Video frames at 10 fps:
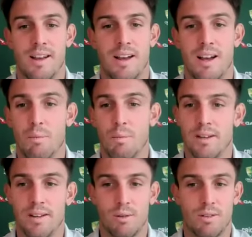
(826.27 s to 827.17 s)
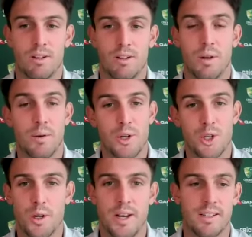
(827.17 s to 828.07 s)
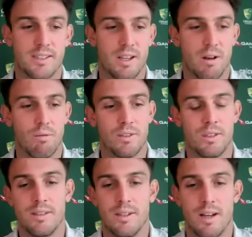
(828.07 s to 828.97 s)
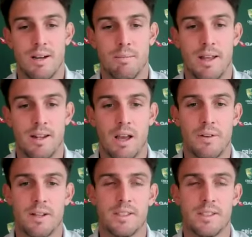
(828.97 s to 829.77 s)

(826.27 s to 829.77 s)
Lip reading: We looked like we were enjoying ourselves and loving it.